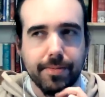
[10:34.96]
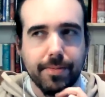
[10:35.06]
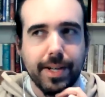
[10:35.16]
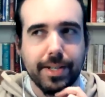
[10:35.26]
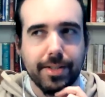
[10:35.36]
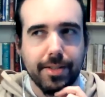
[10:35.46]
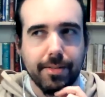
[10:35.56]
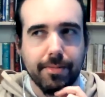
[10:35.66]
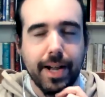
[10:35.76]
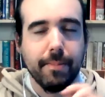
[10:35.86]
went on the
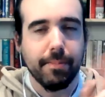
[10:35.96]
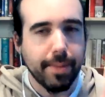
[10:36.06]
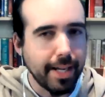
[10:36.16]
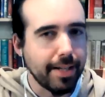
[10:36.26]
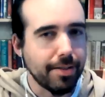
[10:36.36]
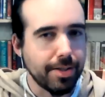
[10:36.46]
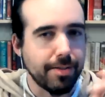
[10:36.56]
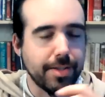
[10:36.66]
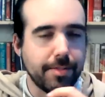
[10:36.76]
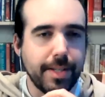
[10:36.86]
rampage, so
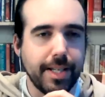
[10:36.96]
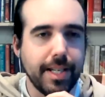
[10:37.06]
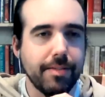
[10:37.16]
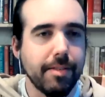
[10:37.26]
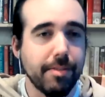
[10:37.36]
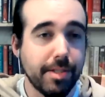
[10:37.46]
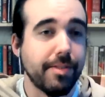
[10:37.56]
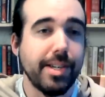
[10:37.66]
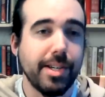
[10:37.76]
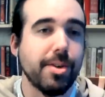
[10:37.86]
to speak. Even though it was a
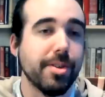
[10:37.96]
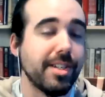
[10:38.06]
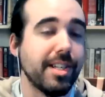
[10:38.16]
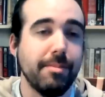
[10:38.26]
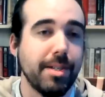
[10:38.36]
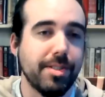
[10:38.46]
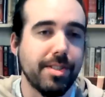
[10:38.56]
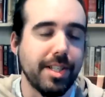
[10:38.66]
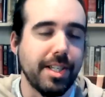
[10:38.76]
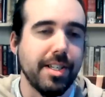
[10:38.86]
very orderly
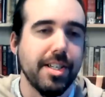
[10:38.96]
mutiny,